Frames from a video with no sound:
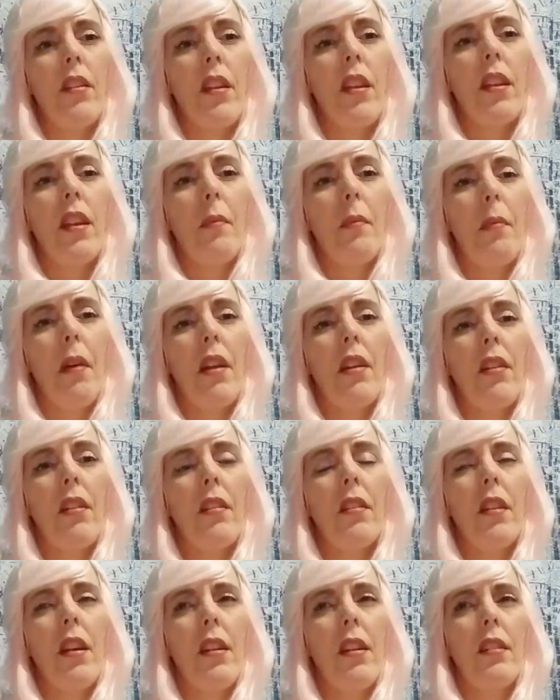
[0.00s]
going to get
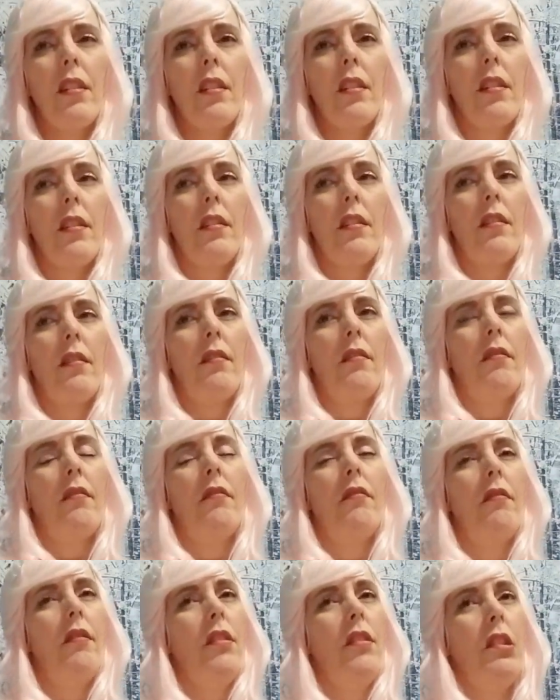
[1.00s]
better, and
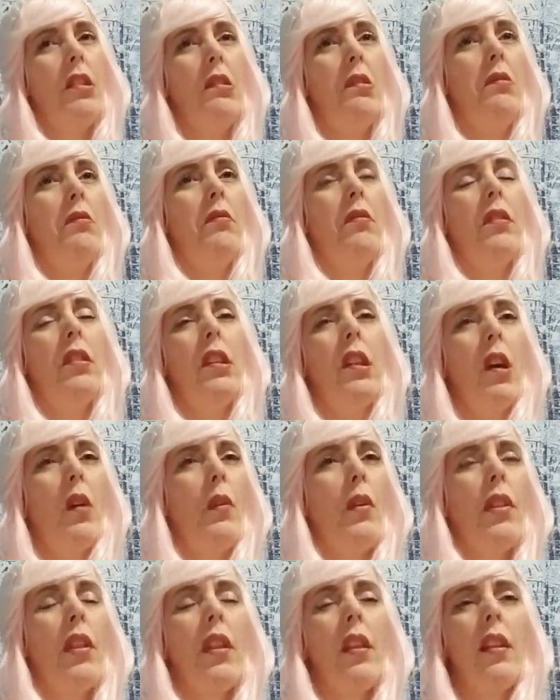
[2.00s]
soon,
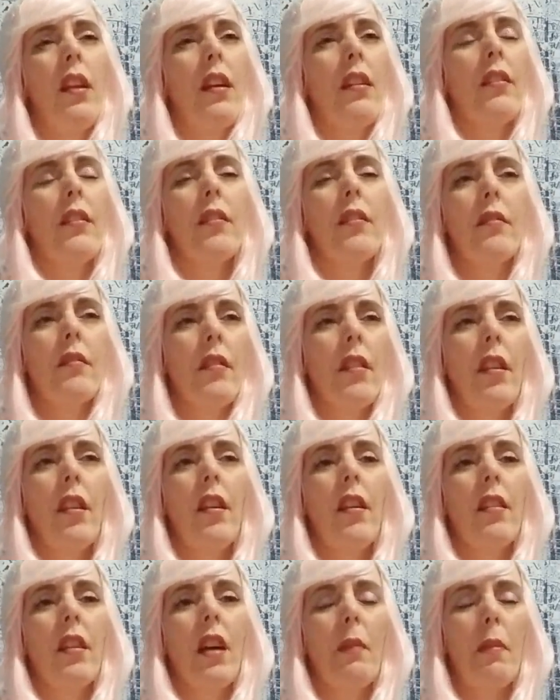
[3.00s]
within the next
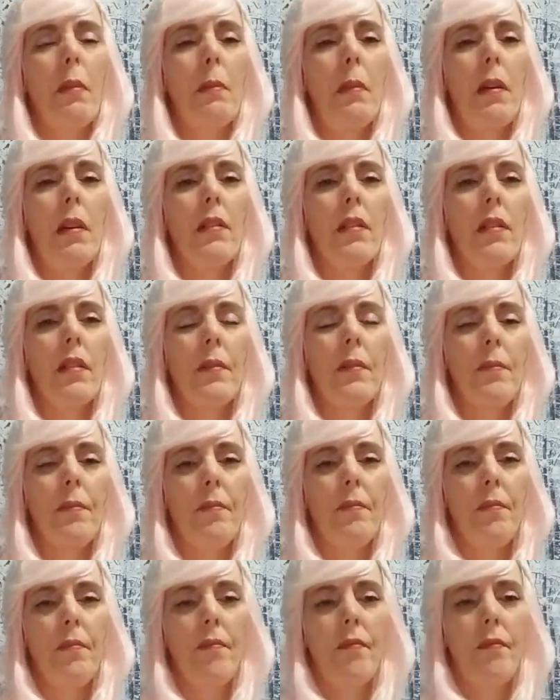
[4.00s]
couple months.
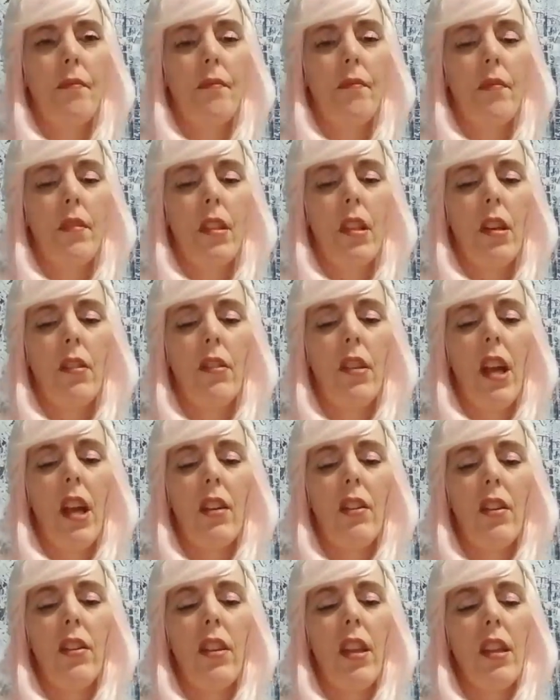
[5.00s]
So you got
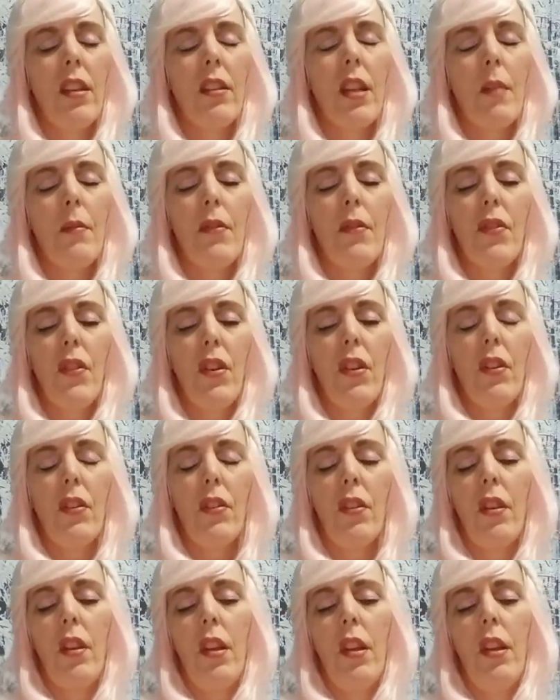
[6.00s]
good things coming for you.
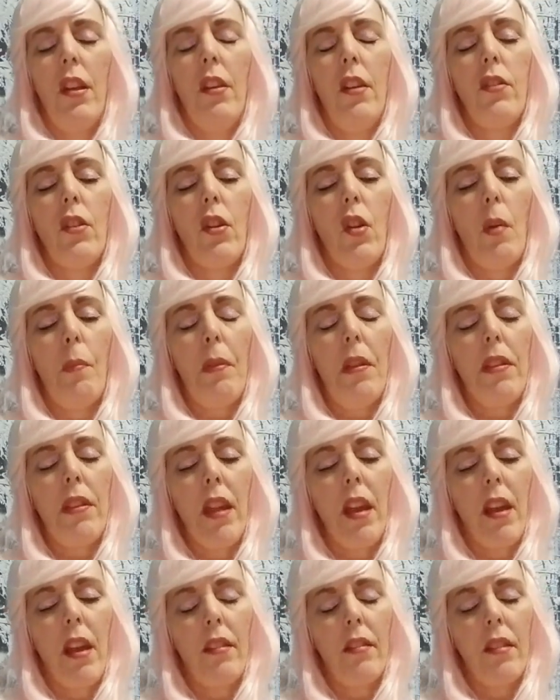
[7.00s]
So don't be
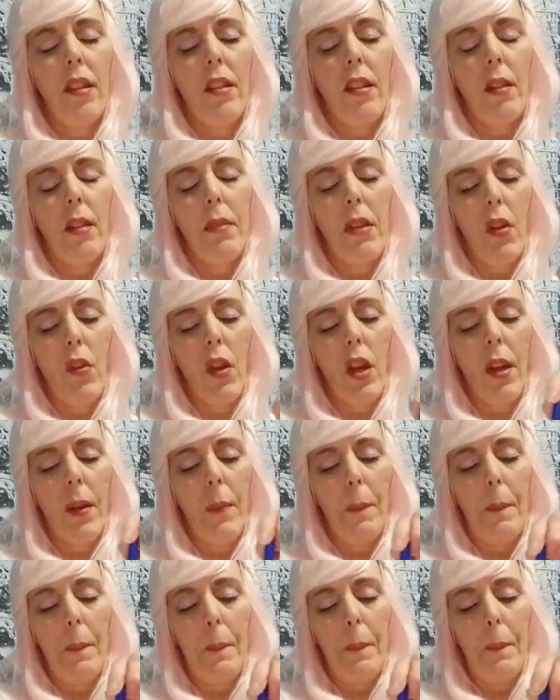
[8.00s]
sad. It's going to be okay.
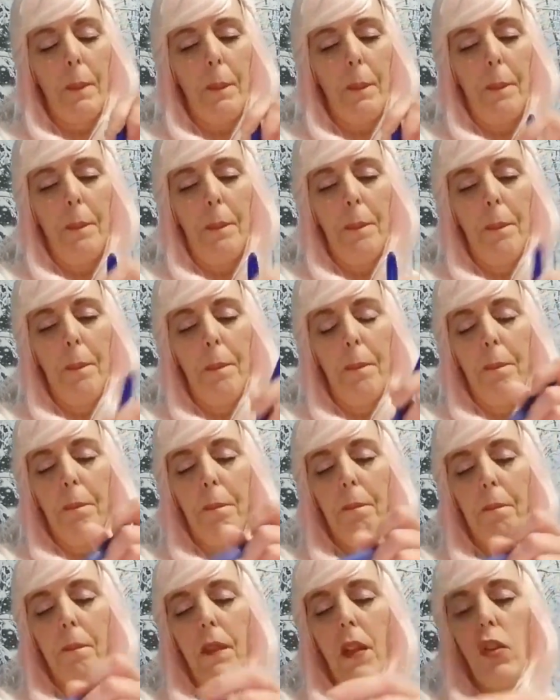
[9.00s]

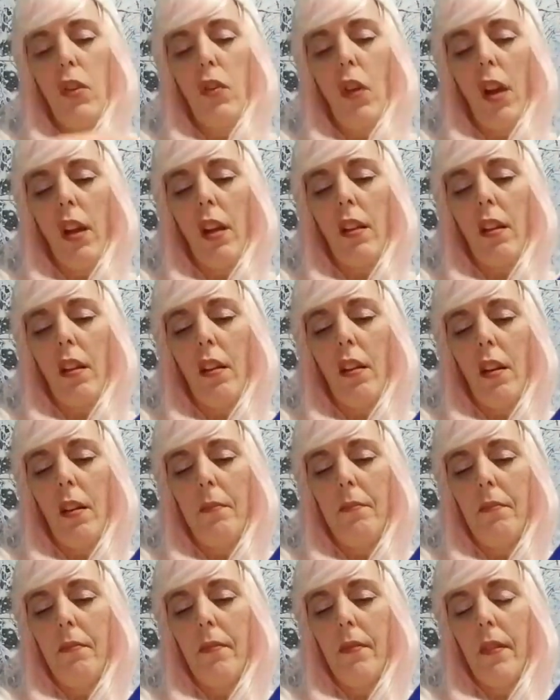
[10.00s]
Try
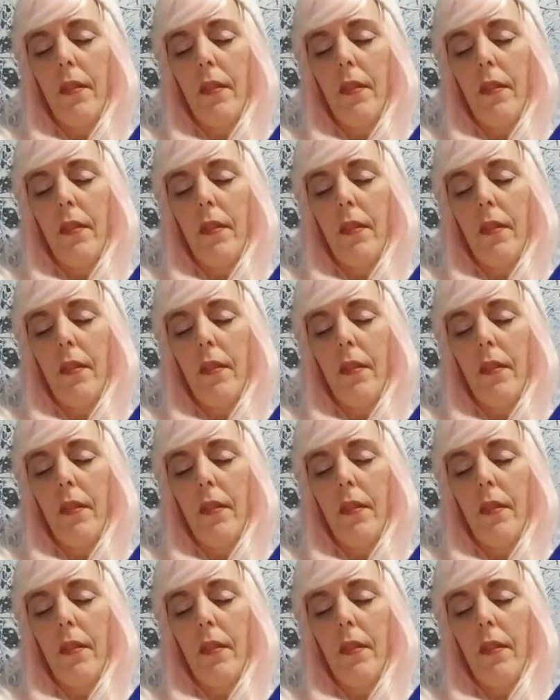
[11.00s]
to,